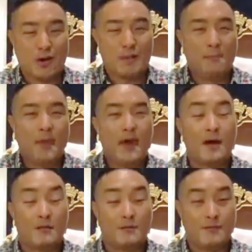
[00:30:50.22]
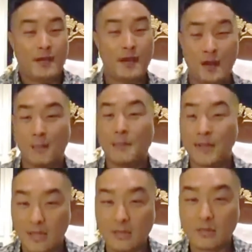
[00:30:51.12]
You're you're above
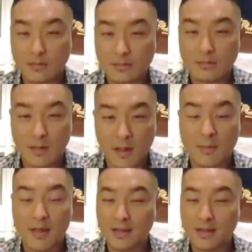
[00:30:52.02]
and not beneath.